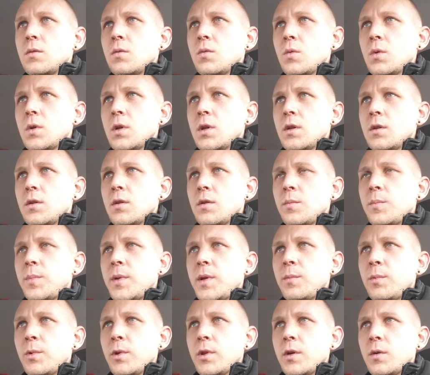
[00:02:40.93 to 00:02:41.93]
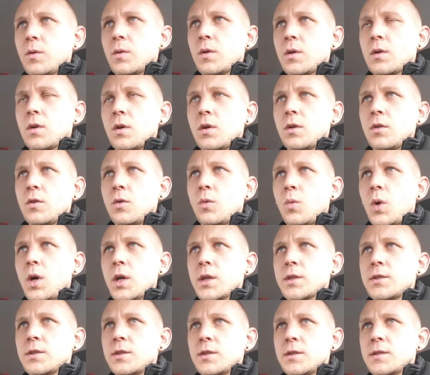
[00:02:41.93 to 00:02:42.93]
one of the people that were called the
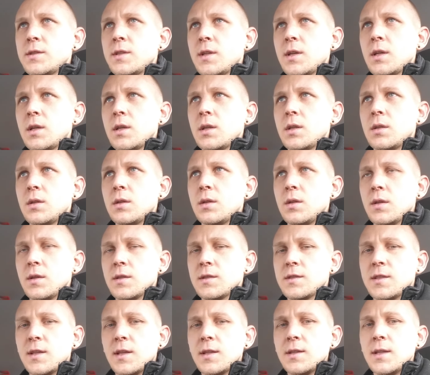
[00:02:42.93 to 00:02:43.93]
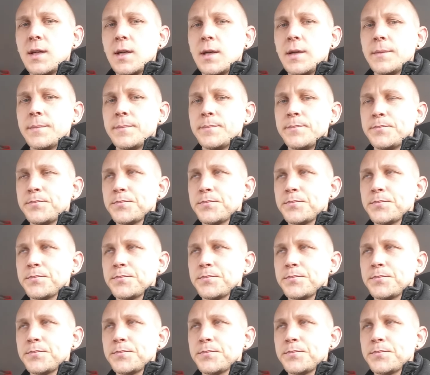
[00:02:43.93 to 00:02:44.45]
Watchers that that said that,